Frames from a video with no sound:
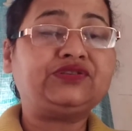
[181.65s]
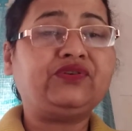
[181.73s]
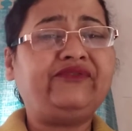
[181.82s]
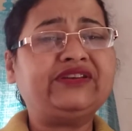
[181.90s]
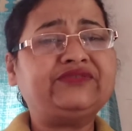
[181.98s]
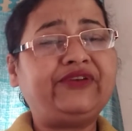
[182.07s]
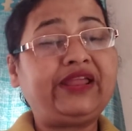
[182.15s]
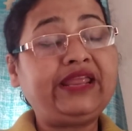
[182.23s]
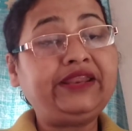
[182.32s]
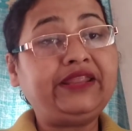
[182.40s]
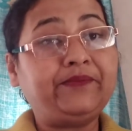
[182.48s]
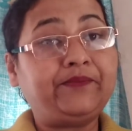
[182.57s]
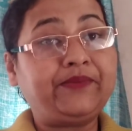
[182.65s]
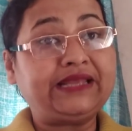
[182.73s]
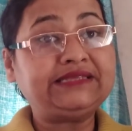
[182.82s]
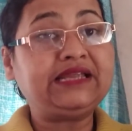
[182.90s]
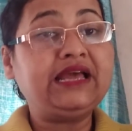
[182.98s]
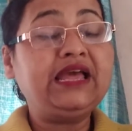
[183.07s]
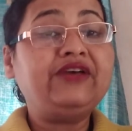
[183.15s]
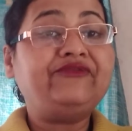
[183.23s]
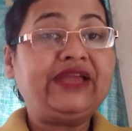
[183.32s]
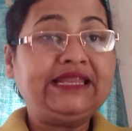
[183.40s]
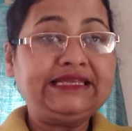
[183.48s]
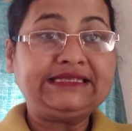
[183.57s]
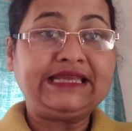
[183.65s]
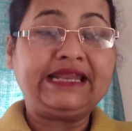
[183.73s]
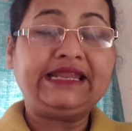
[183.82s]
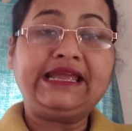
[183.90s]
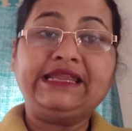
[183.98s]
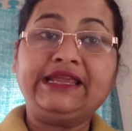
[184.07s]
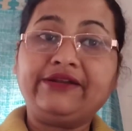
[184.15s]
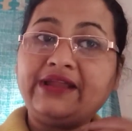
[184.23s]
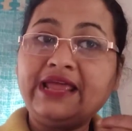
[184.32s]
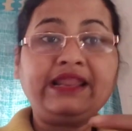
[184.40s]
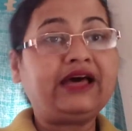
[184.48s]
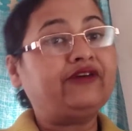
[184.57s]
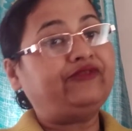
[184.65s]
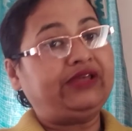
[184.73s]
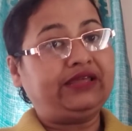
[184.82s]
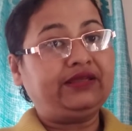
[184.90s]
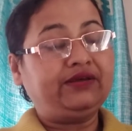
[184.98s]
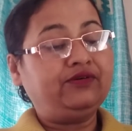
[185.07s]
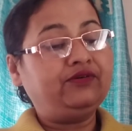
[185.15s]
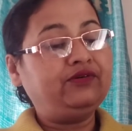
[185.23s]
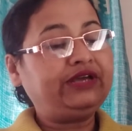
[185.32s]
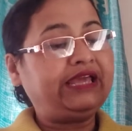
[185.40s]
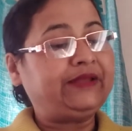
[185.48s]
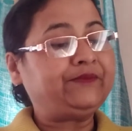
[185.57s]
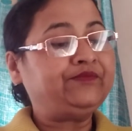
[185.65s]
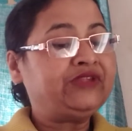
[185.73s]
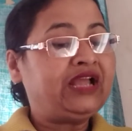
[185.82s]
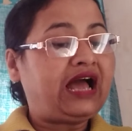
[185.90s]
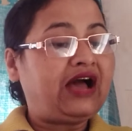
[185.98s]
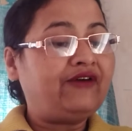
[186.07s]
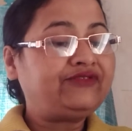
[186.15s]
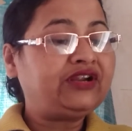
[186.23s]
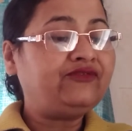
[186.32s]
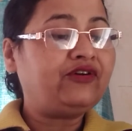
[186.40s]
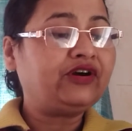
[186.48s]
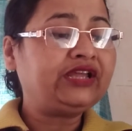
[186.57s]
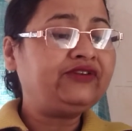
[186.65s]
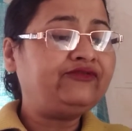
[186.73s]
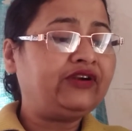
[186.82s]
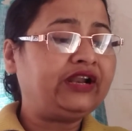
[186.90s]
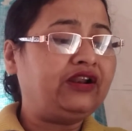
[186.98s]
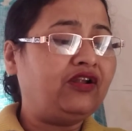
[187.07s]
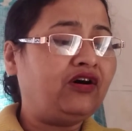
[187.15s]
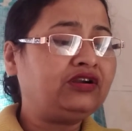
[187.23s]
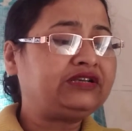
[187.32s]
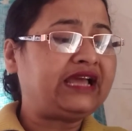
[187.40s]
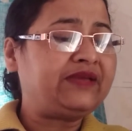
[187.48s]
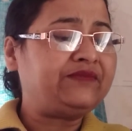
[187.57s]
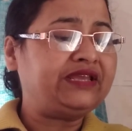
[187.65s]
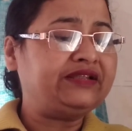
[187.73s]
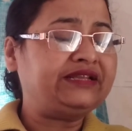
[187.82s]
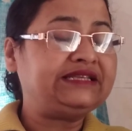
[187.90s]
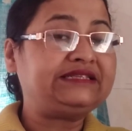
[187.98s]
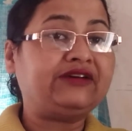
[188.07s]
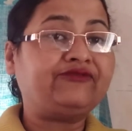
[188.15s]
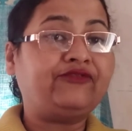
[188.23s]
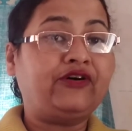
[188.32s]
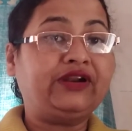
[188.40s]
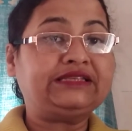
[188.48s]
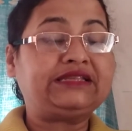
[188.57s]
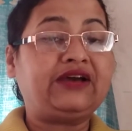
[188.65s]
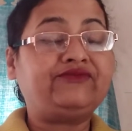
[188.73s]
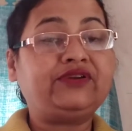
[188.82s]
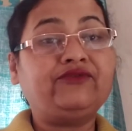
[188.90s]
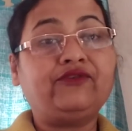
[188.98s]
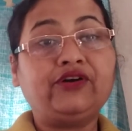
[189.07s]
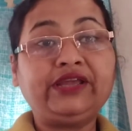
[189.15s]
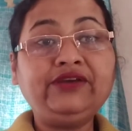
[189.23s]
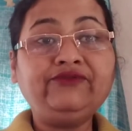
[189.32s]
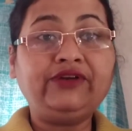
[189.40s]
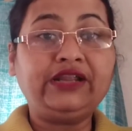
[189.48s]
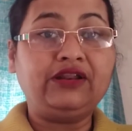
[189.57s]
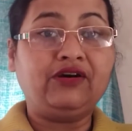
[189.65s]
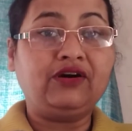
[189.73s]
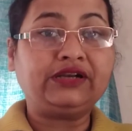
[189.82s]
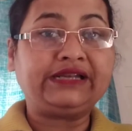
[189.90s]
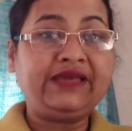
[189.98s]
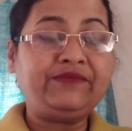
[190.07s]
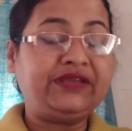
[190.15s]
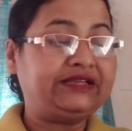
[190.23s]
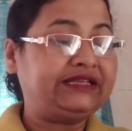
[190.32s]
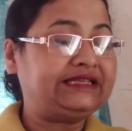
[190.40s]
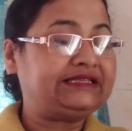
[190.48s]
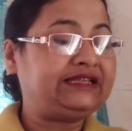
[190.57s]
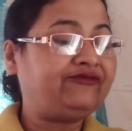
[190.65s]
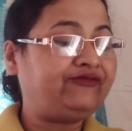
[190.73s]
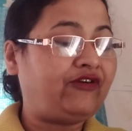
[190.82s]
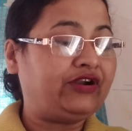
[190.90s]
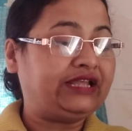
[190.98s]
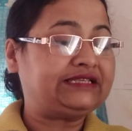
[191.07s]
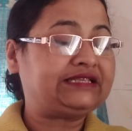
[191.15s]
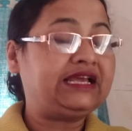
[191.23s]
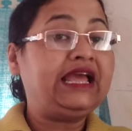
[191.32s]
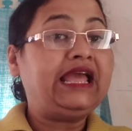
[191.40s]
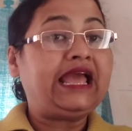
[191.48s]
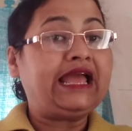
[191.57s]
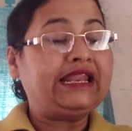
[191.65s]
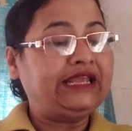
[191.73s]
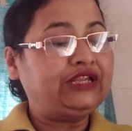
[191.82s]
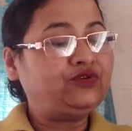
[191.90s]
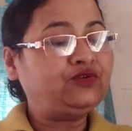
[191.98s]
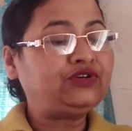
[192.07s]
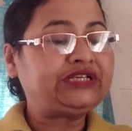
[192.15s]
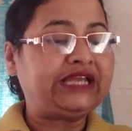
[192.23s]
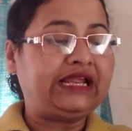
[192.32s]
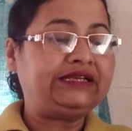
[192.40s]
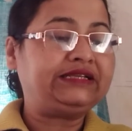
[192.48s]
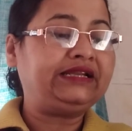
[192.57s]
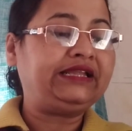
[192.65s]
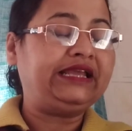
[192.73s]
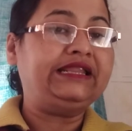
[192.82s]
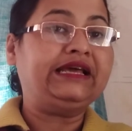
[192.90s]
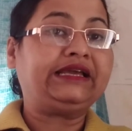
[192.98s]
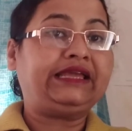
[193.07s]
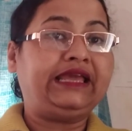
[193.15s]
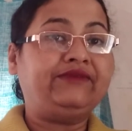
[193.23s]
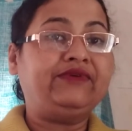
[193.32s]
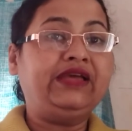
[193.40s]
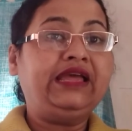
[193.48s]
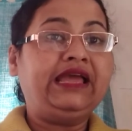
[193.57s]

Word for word: So he was very depressed, very sad and he ran away. Okay, after walking for a long time, he reached the forest. After walking for a long time, he reached the forest and he took shelter in a cave.